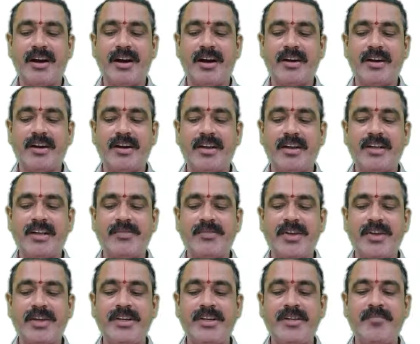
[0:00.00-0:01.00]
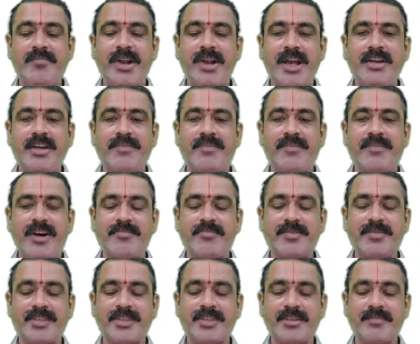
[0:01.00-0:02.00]
or 20 blank
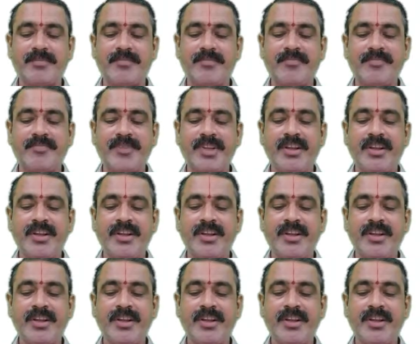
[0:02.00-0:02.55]
forms.